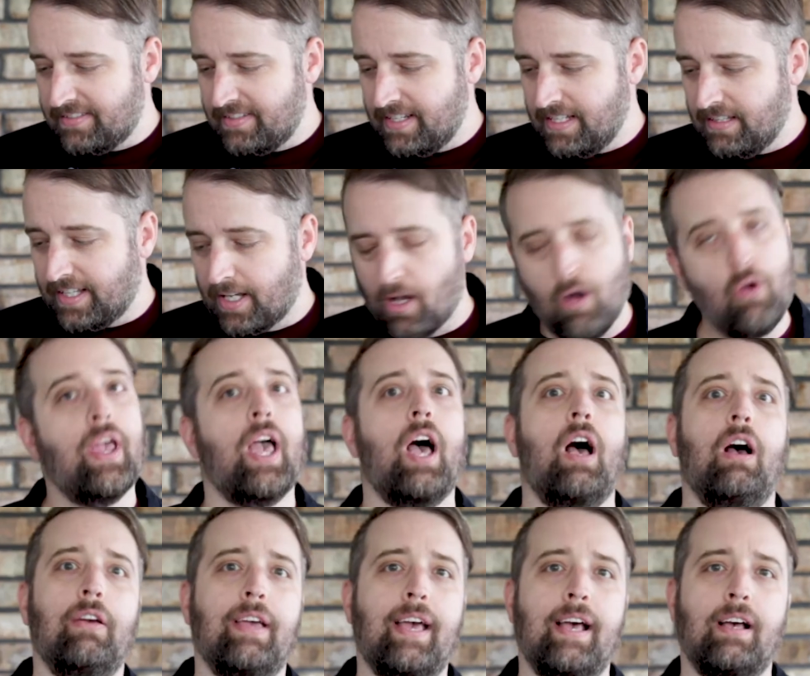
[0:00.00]
Did he like, oh
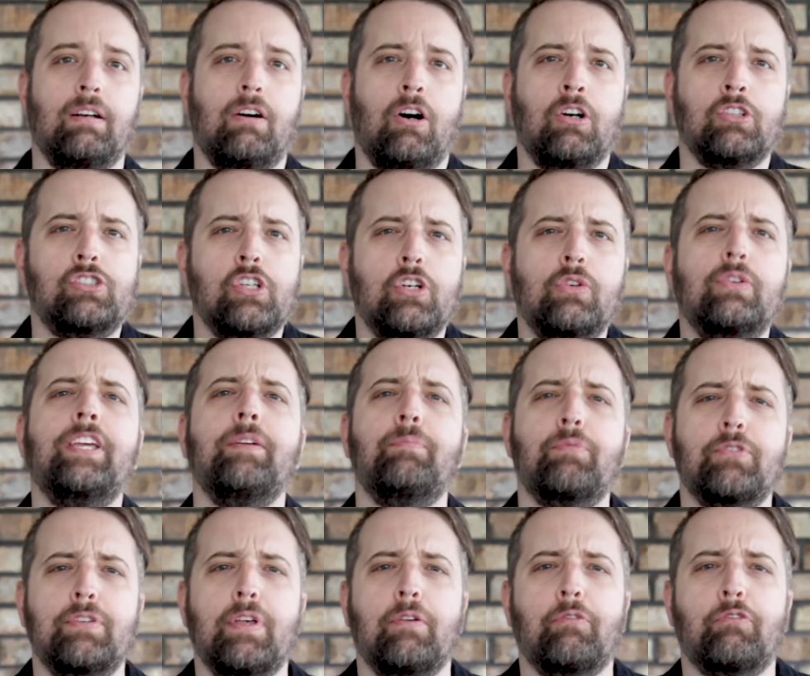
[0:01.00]
yeah, also keep
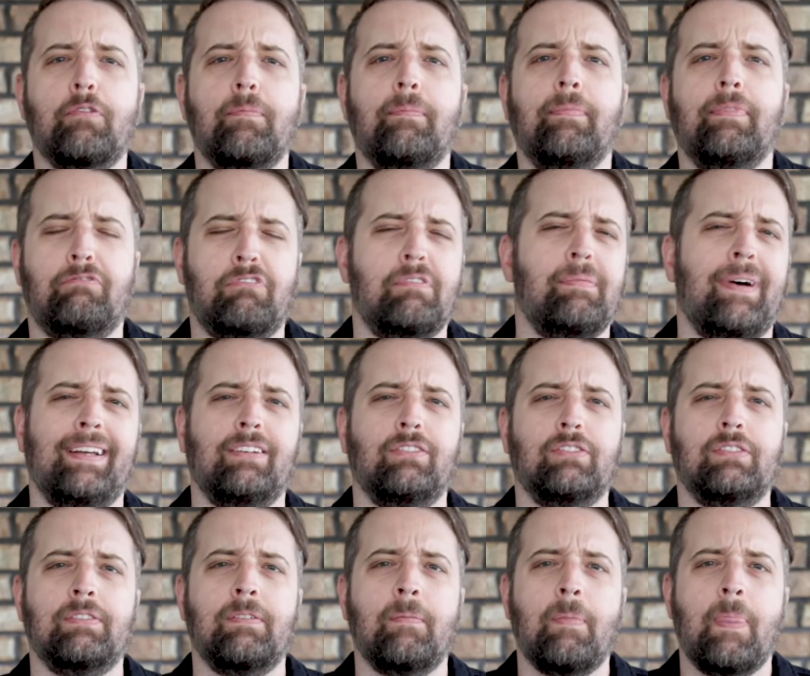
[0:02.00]
yourselves from
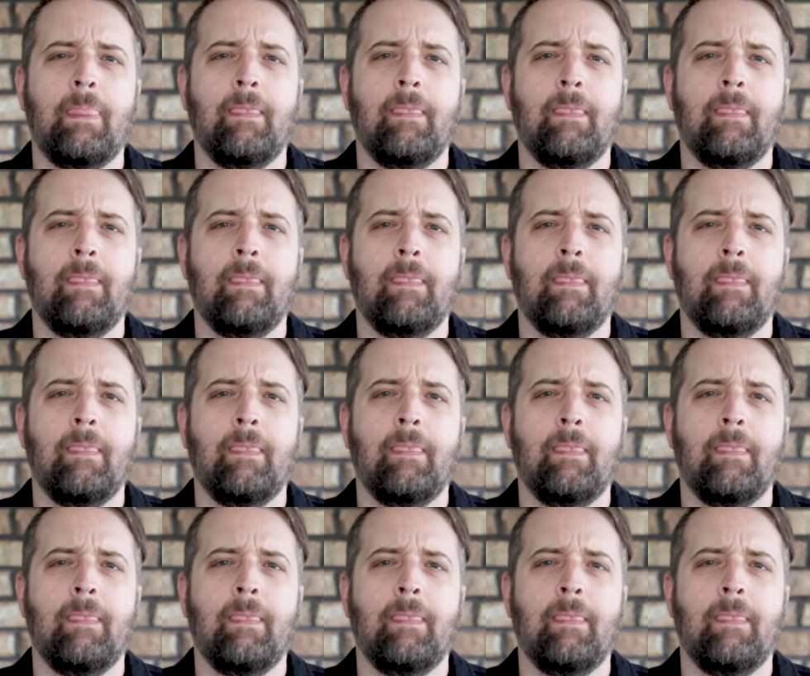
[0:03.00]
idols.